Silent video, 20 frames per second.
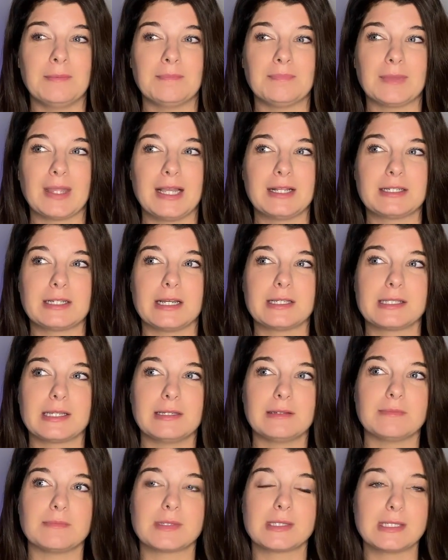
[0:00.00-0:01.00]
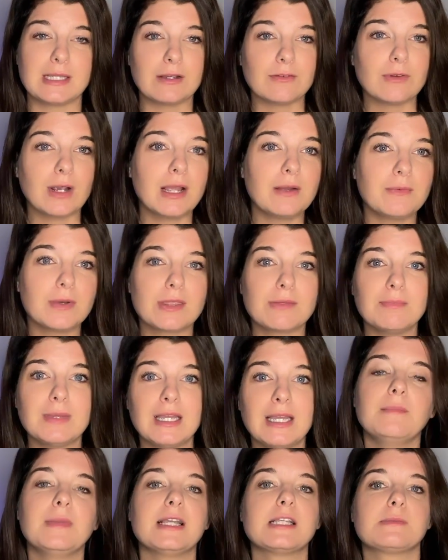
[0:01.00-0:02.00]
It doesn't sit right with me.
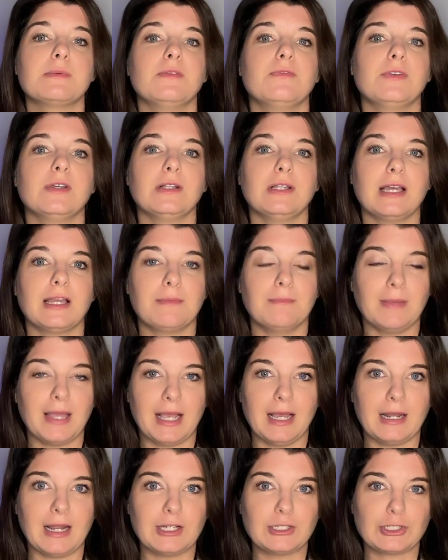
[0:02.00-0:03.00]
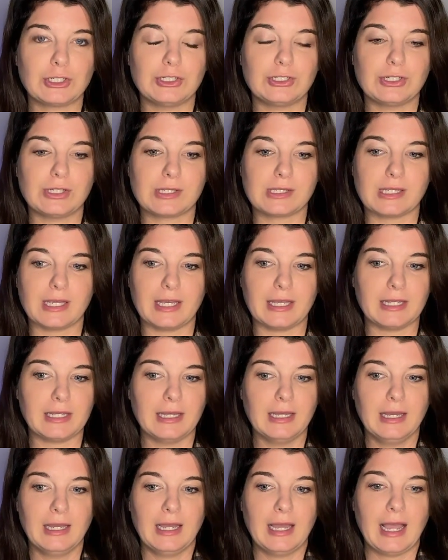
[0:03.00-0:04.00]
It makes me feel like, man, I should just like
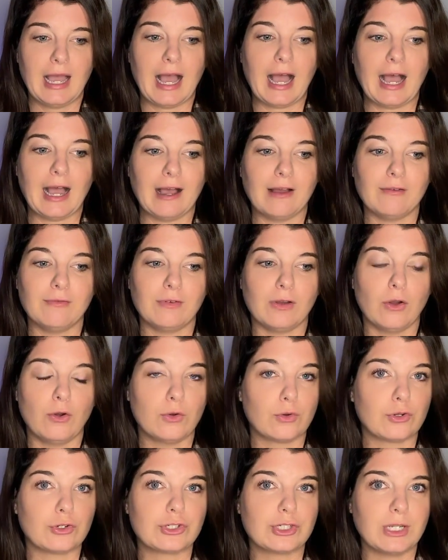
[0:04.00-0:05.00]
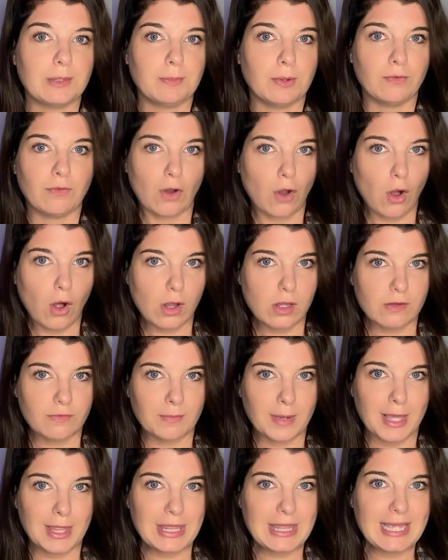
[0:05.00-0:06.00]
have ownership of all of
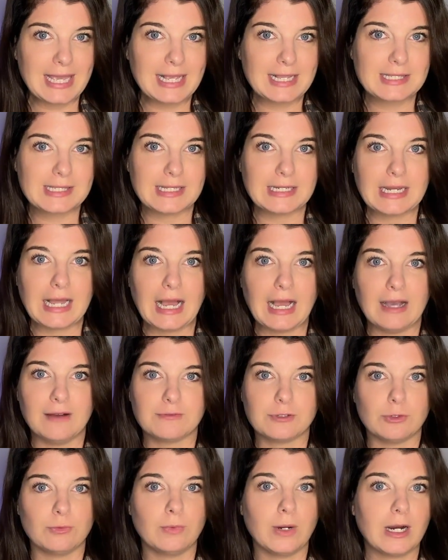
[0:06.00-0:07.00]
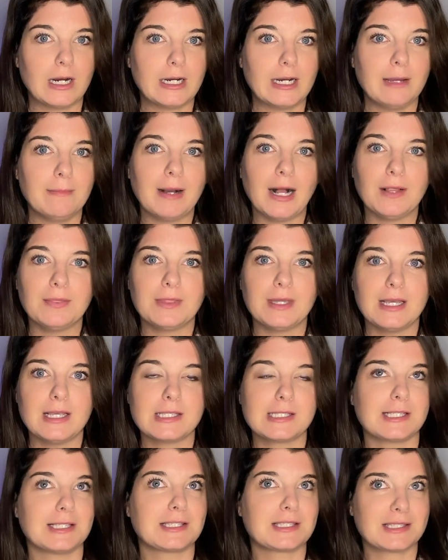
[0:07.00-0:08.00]
my things and not have to worry about
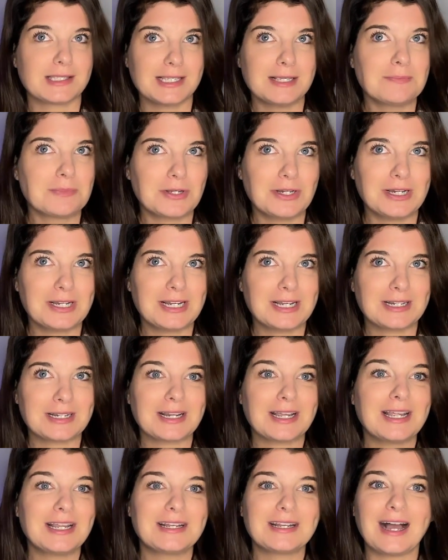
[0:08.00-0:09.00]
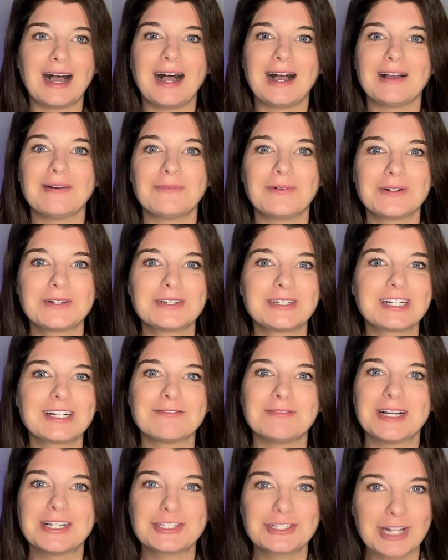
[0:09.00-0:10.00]
this and sleep good at night, not wondering if
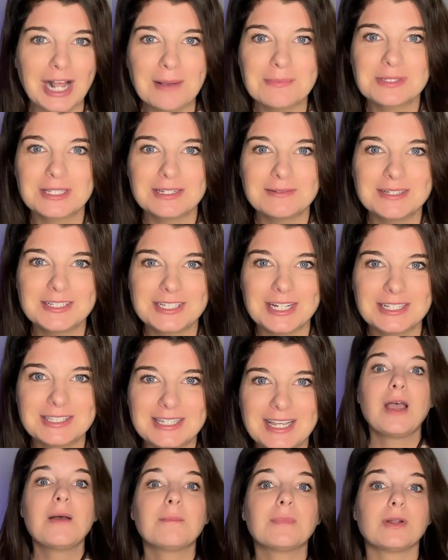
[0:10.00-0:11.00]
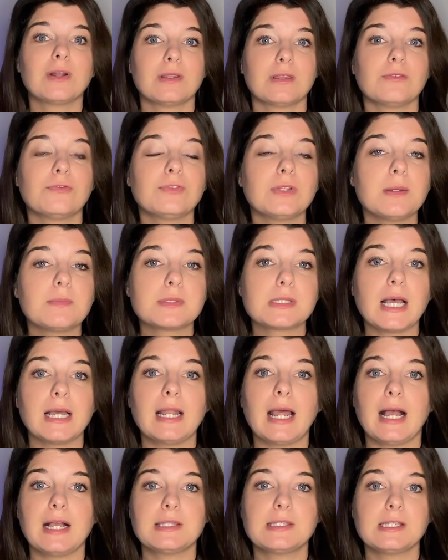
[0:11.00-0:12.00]
my shop's gonna be shut down. But on the flip side,
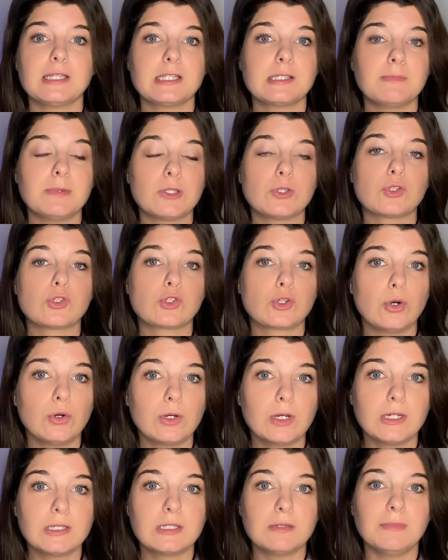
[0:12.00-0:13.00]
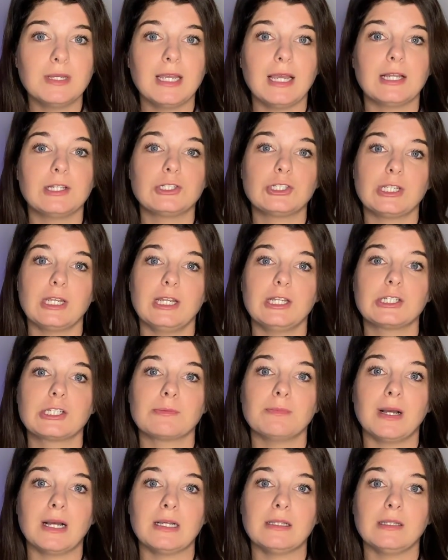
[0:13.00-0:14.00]
Etsy has been so good to me and changed
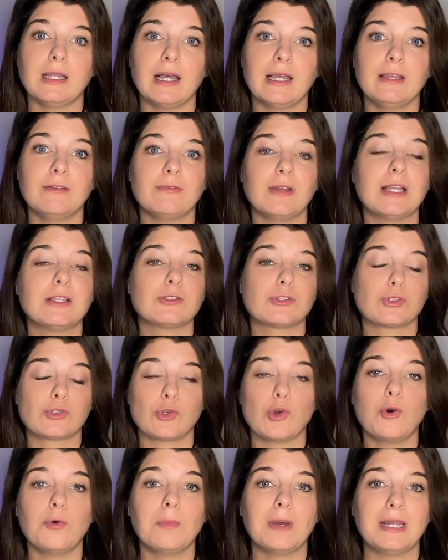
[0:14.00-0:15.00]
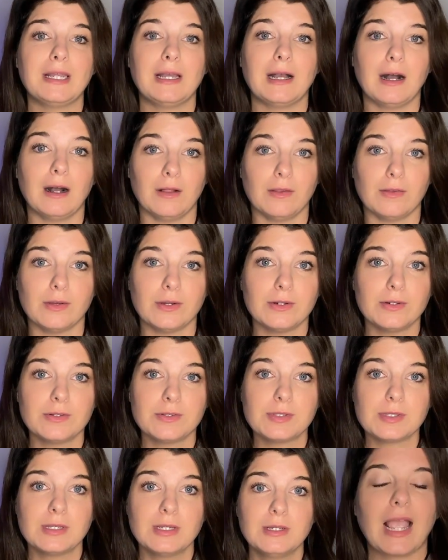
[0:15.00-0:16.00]
my life and so many
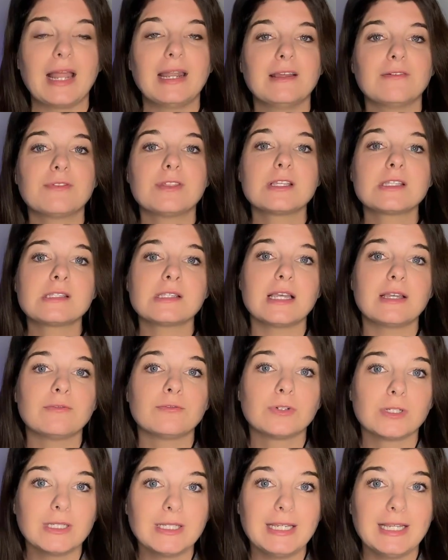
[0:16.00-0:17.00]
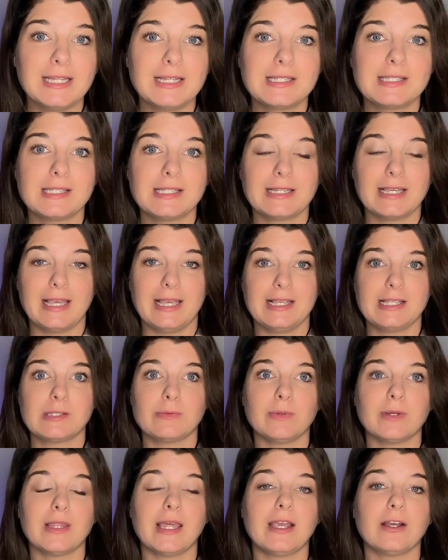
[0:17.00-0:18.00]
others. And if this really is the case
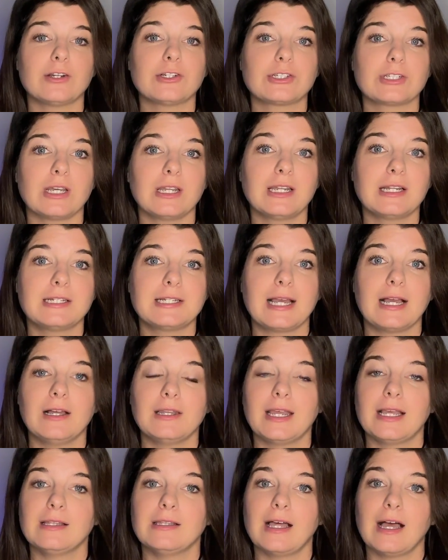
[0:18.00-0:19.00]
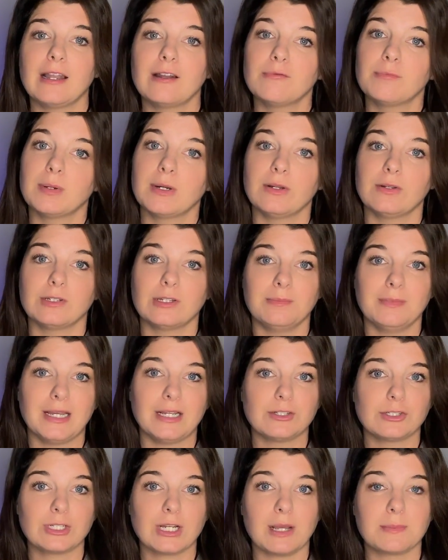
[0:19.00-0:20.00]
where they are shutting down a lot of
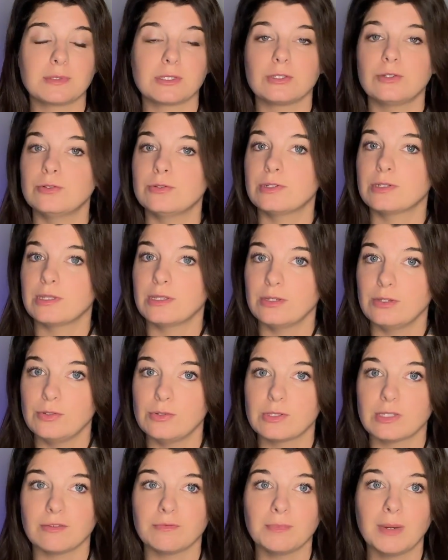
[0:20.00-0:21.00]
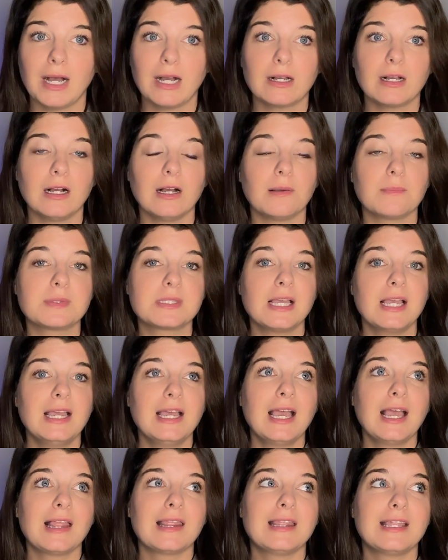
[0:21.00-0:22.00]
print-on-demand shops due to the use of mock-ups,
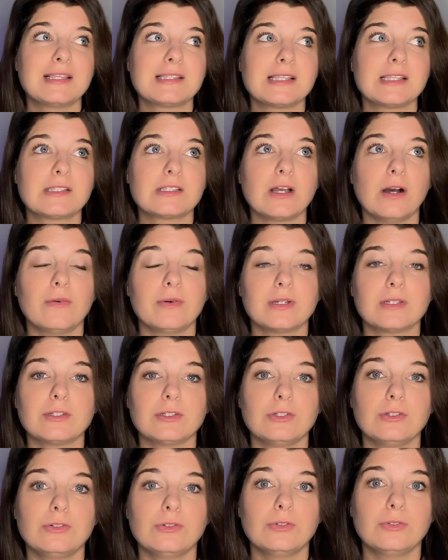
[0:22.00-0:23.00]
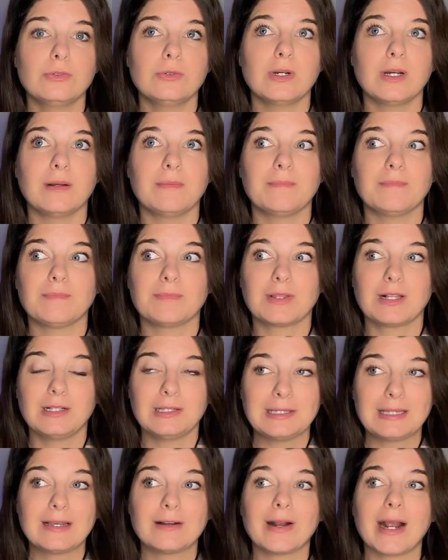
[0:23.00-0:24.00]
this is going to
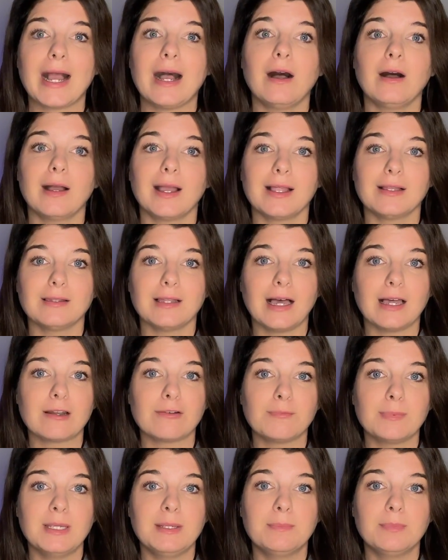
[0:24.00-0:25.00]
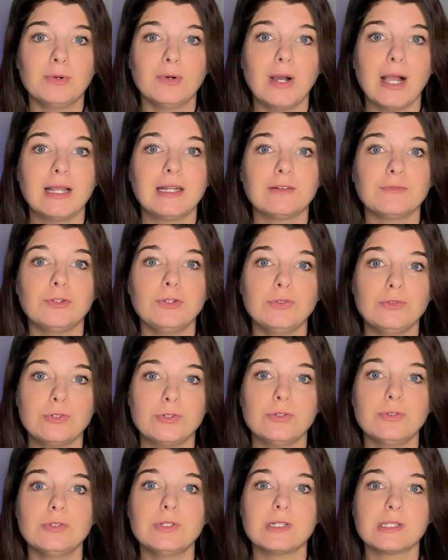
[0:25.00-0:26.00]
clear out a lot of people. And if you
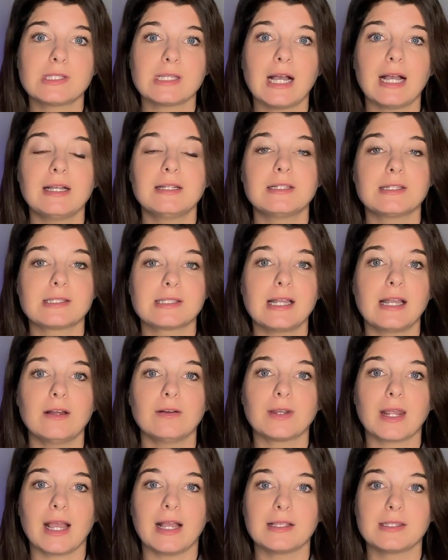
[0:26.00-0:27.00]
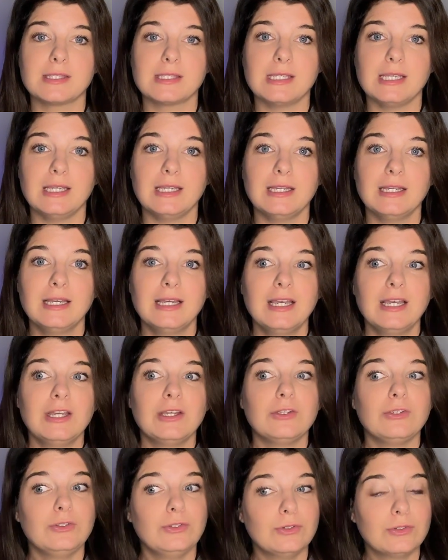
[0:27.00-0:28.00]
do decide to stay on Etsy,
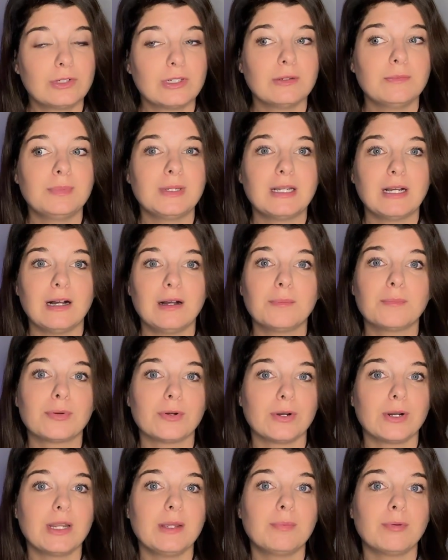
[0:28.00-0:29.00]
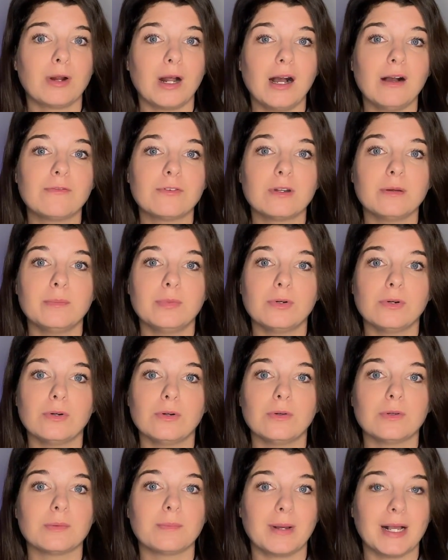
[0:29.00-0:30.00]
you could become pretty
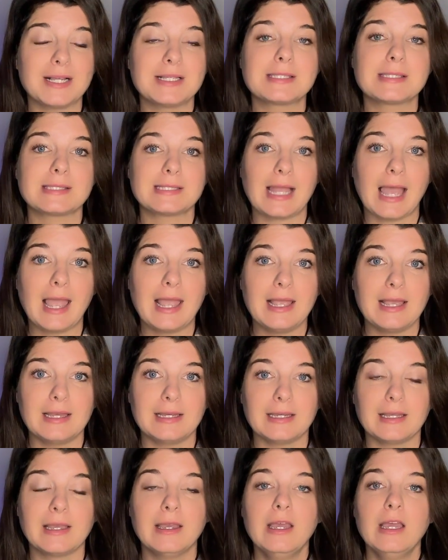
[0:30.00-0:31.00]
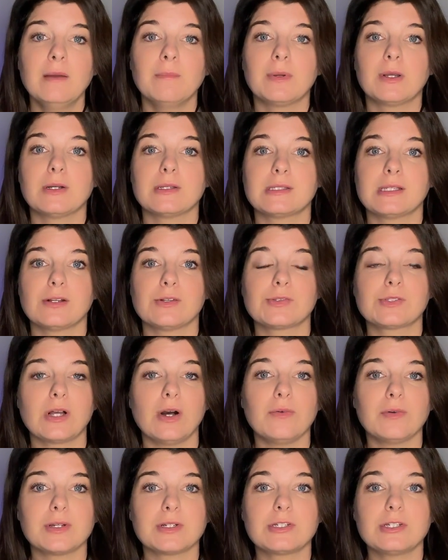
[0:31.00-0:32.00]
profitable by staying because there's
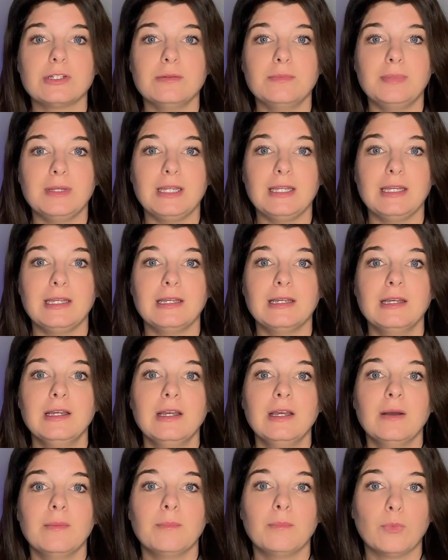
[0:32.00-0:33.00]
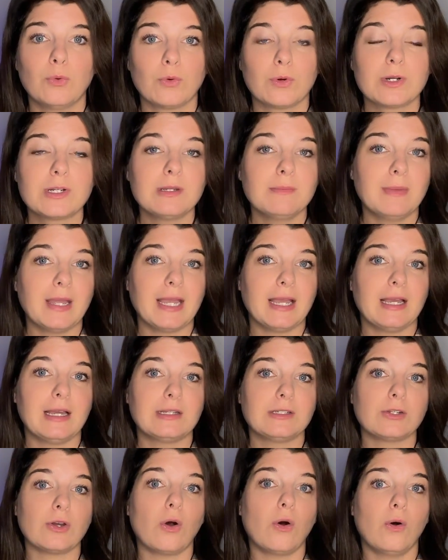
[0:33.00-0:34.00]
going to be more
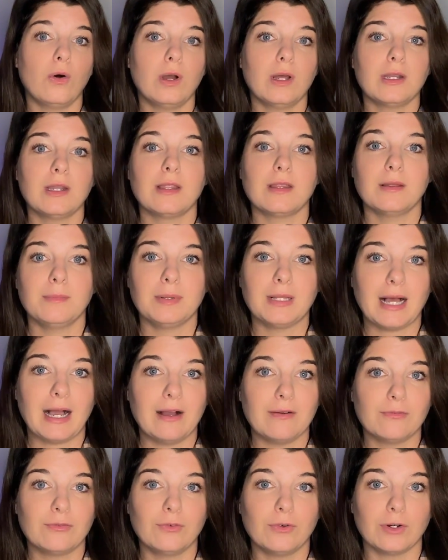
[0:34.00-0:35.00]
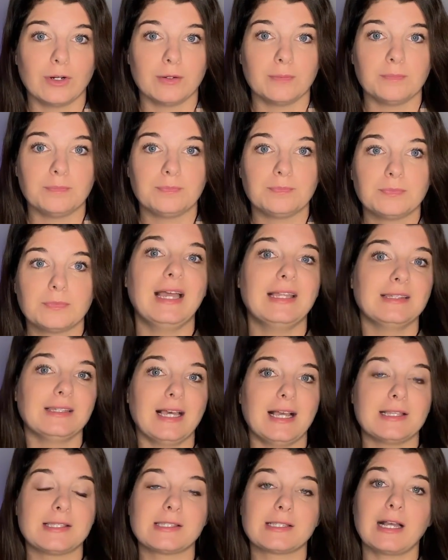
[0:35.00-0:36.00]
demand on the platform and
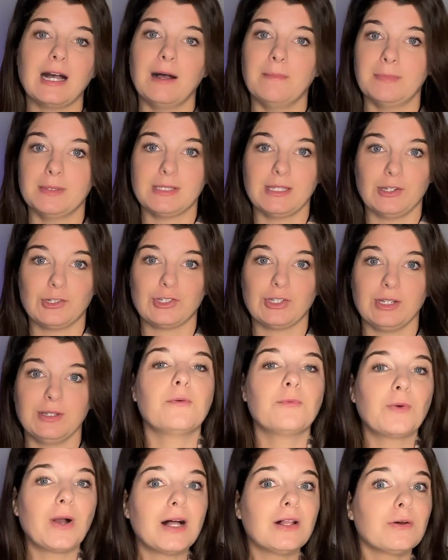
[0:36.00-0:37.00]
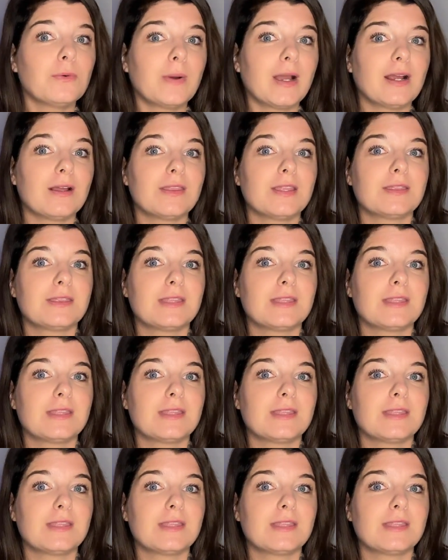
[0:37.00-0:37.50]
less competition. I'm well aware that